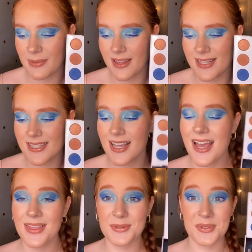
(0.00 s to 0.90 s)
palettes.
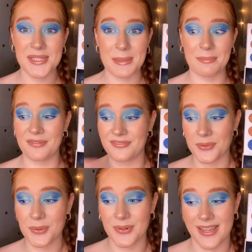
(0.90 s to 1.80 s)
This was like
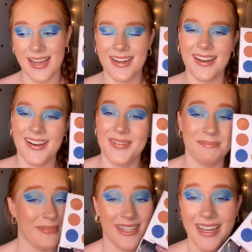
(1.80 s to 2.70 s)
before that.
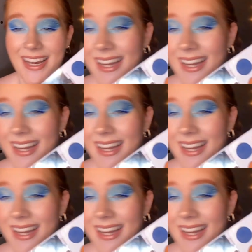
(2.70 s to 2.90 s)
But yeah,